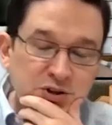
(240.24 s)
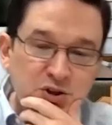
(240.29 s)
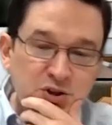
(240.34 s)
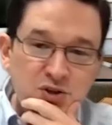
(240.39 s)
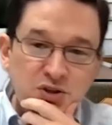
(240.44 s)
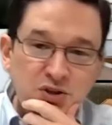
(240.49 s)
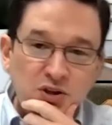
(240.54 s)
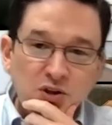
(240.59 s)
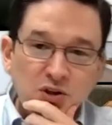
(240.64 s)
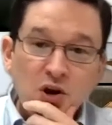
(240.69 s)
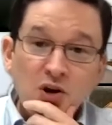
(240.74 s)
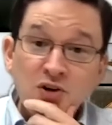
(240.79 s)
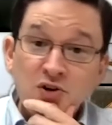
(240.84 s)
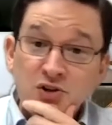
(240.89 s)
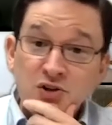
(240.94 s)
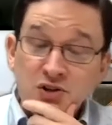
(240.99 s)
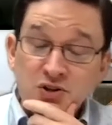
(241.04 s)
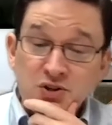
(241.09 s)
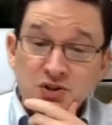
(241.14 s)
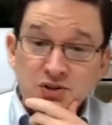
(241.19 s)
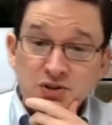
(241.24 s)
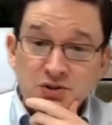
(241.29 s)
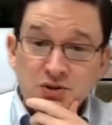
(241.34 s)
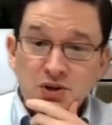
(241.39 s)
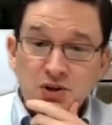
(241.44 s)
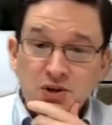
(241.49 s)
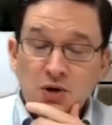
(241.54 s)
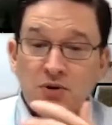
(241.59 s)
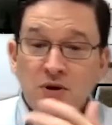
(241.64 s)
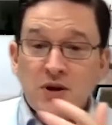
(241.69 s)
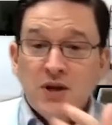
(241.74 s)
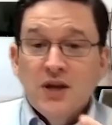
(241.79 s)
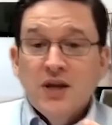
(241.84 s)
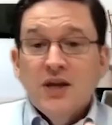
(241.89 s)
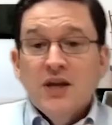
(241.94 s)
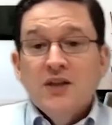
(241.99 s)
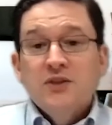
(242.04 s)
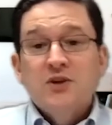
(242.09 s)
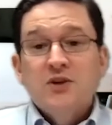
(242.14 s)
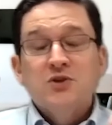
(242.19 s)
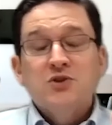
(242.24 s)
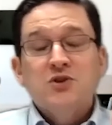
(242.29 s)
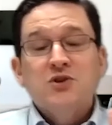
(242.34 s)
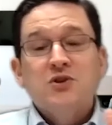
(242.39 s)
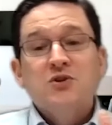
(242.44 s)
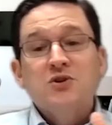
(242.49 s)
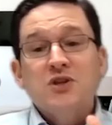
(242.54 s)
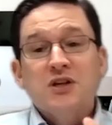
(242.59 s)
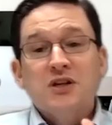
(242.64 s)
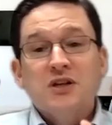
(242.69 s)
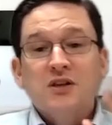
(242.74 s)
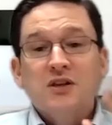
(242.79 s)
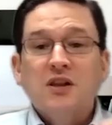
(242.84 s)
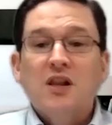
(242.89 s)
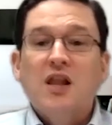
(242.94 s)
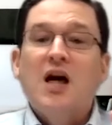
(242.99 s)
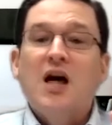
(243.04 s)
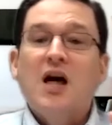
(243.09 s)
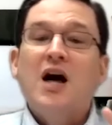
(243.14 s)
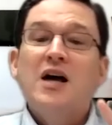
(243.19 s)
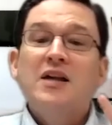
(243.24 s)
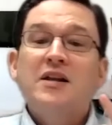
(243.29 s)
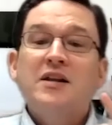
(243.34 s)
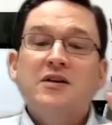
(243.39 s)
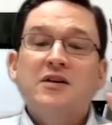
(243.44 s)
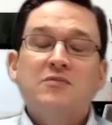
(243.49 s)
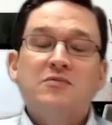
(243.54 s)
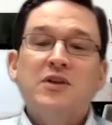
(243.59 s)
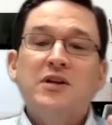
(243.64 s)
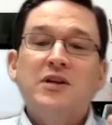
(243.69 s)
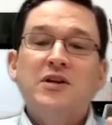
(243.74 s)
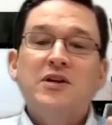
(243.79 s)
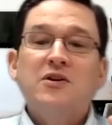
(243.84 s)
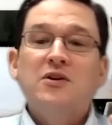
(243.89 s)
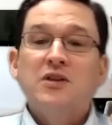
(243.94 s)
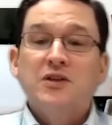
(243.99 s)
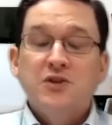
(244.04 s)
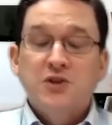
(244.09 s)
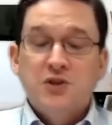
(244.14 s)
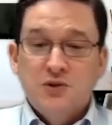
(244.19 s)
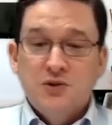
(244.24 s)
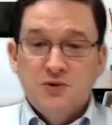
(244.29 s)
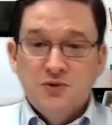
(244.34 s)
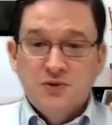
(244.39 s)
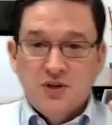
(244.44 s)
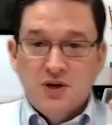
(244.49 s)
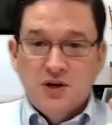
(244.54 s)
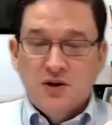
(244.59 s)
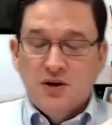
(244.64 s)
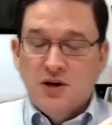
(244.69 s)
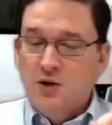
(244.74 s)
on just the largest? So there's a lot of legal issues there.